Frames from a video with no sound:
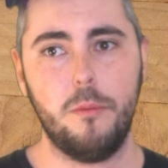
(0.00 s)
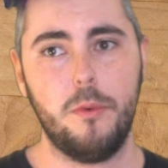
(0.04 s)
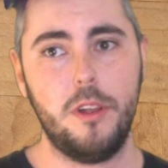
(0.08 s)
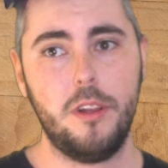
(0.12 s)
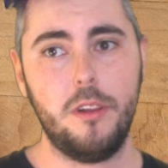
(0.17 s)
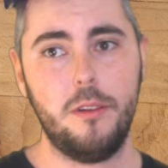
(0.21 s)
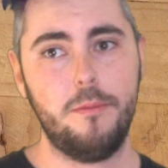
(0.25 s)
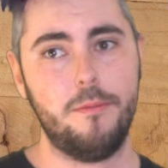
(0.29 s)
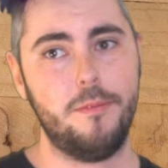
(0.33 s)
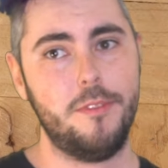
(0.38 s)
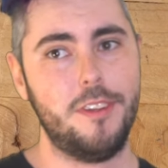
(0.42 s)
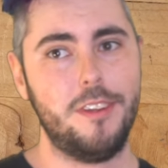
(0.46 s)

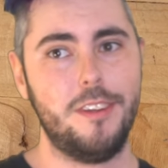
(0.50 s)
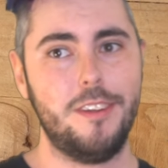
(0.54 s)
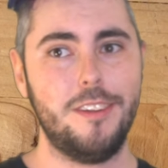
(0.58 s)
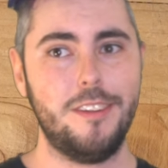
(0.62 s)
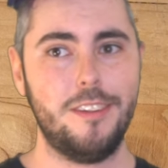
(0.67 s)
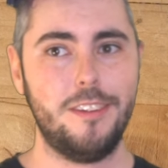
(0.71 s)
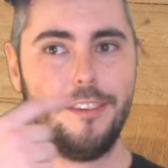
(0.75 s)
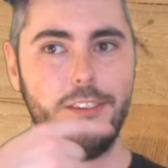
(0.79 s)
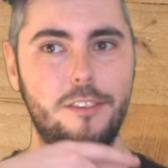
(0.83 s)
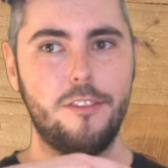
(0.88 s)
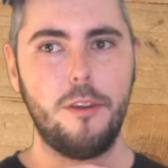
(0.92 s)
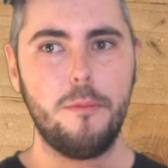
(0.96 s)
Well,
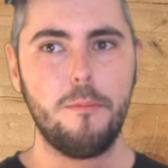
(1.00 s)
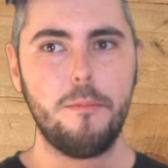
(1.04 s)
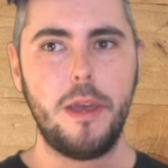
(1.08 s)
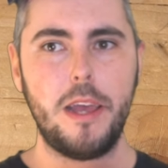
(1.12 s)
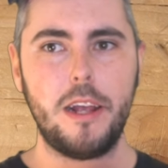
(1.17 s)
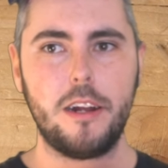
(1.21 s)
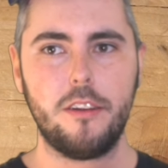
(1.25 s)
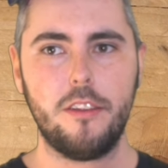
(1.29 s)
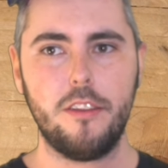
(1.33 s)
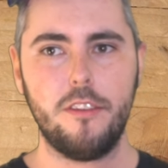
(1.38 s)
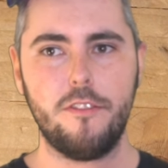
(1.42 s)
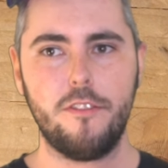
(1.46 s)
uh, jump
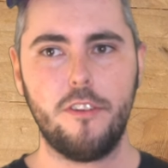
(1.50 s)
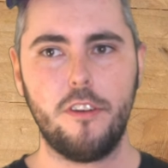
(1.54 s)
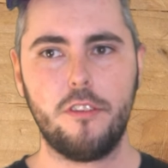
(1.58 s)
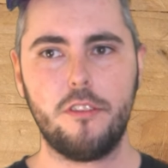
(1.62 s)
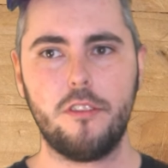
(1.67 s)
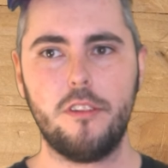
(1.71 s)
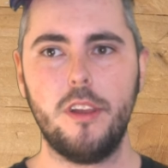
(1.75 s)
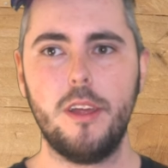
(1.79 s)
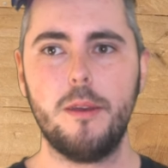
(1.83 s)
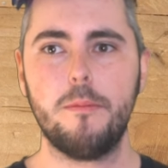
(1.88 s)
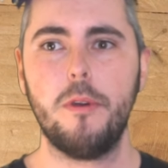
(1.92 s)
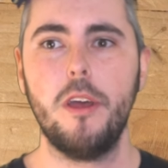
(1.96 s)
back to the
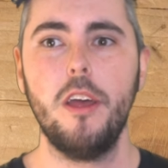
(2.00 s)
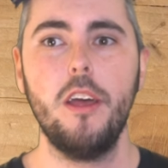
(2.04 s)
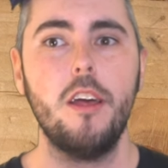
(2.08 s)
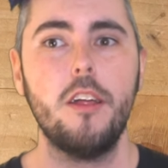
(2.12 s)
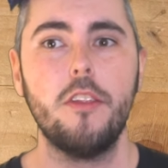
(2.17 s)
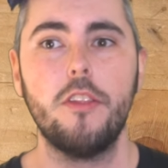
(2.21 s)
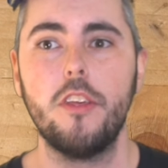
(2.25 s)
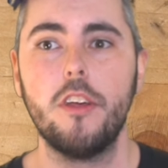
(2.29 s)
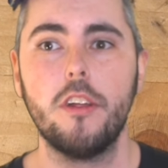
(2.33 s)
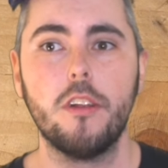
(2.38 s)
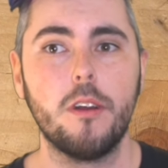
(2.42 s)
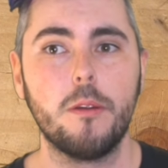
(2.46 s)
first clip.
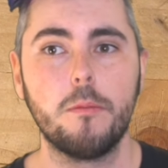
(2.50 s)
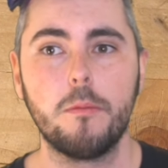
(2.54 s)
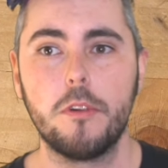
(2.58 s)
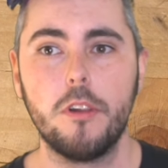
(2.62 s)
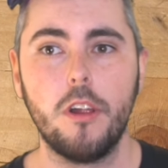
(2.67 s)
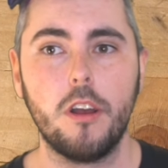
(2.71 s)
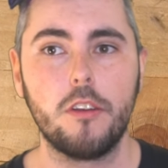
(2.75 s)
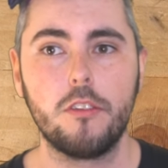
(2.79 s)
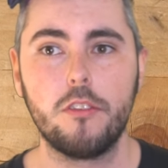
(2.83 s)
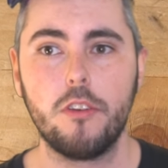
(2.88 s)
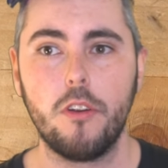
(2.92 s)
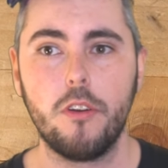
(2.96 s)
The alarm
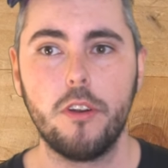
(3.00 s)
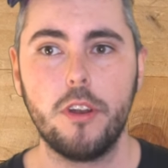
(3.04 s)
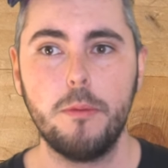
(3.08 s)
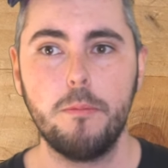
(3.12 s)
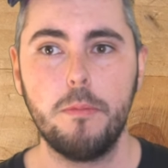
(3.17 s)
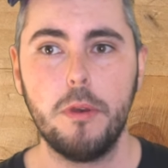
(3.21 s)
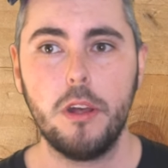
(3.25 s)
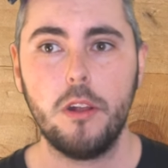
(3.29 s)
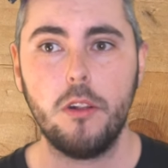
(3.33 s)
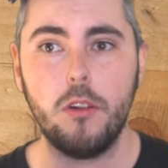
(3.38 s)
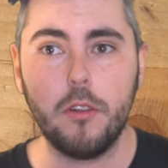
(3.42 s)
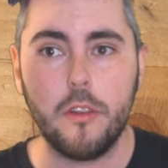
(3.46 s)
clock's already
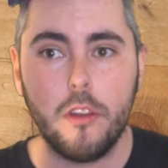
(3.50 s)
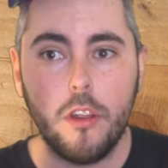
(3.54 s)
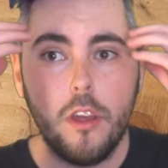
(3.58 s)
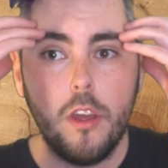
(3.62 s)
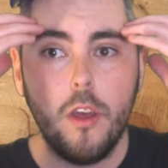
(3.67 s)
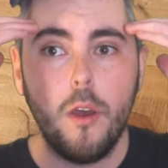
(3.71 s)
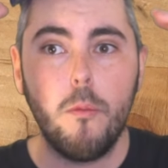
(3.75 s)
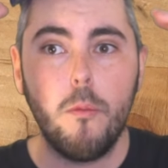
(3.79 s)
built.